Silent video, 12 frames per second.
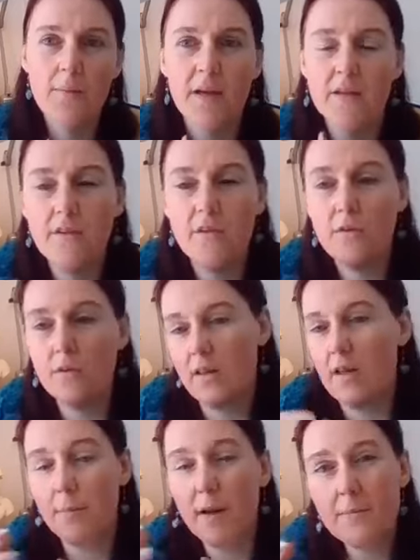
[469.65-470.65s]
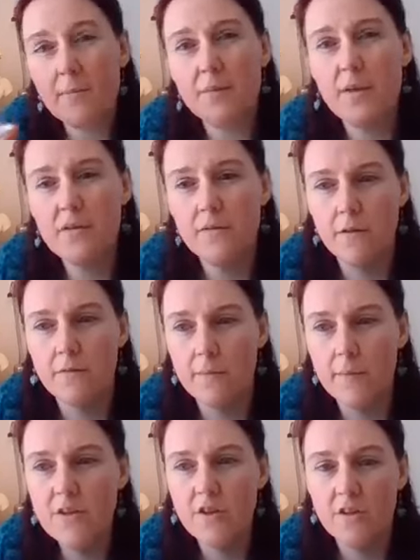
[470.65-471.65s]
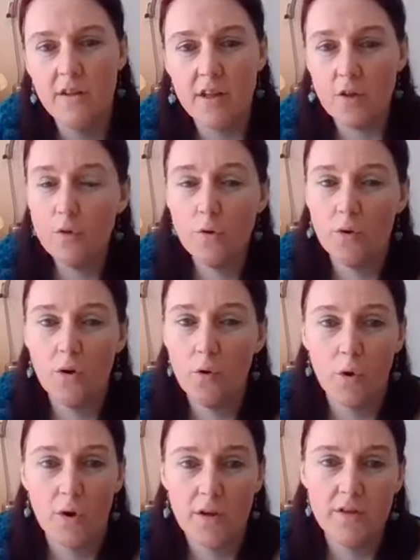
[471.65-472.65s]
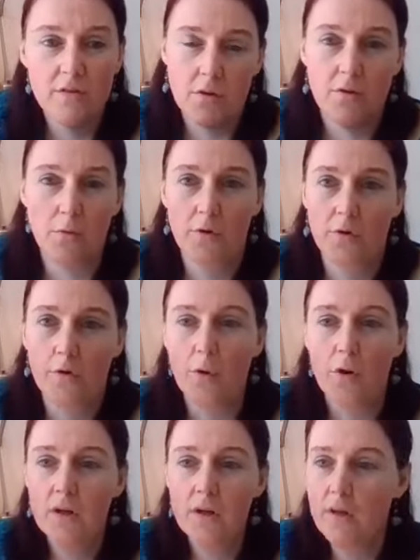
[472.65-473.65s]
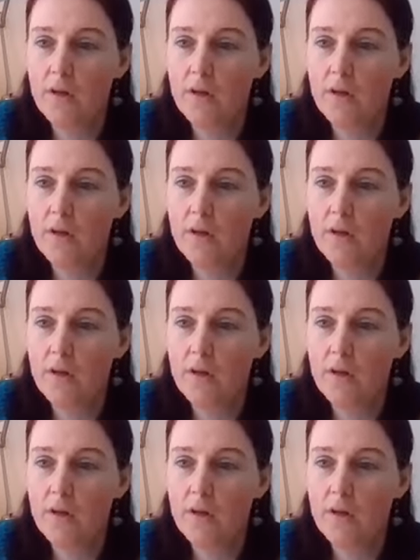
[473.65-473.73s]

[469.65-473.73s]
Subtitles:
Because it might be a piece of information that you don't know, or you don't know